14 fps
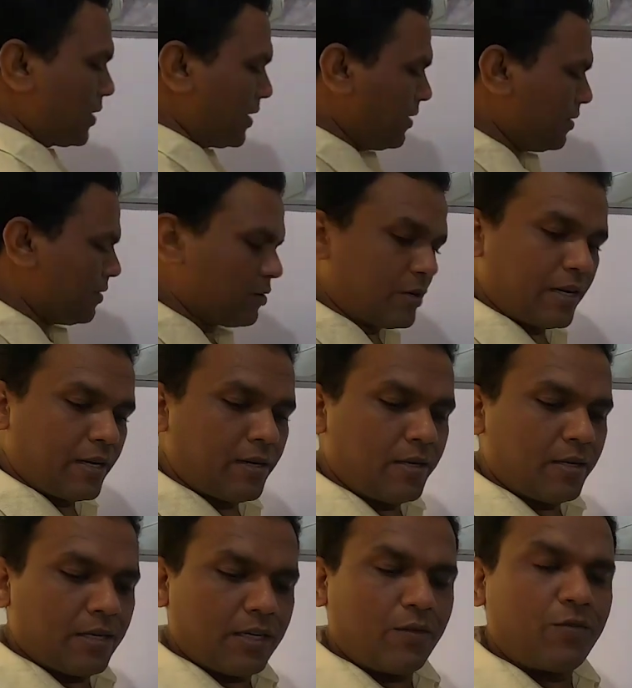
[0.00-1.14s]
to worry. Okay.
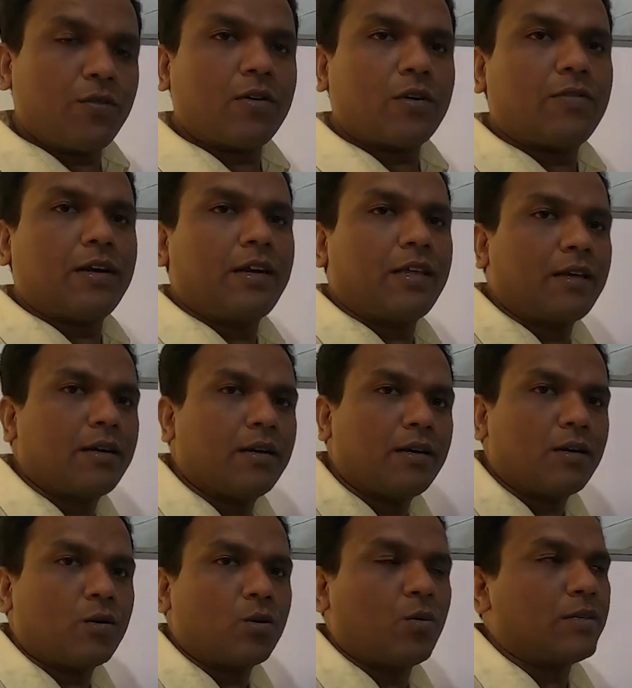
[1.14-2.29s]
If you are finding
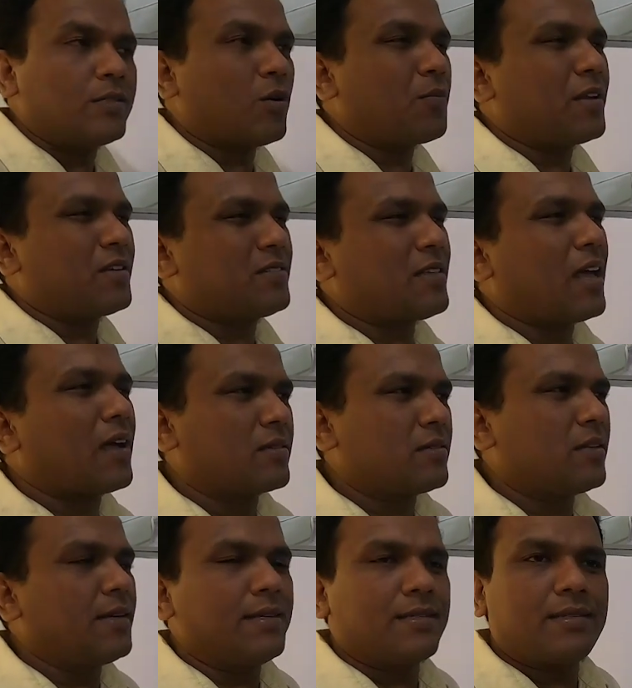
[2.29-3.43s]
row-wise operations
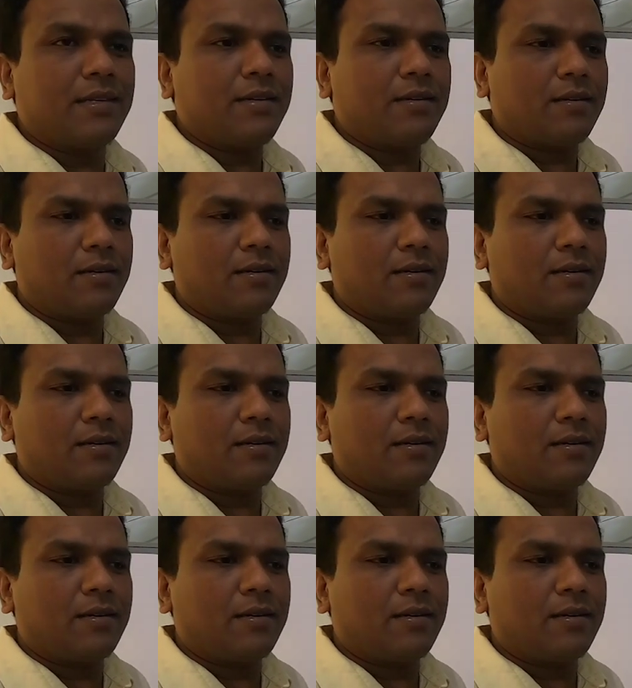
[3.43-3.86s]
actually easy,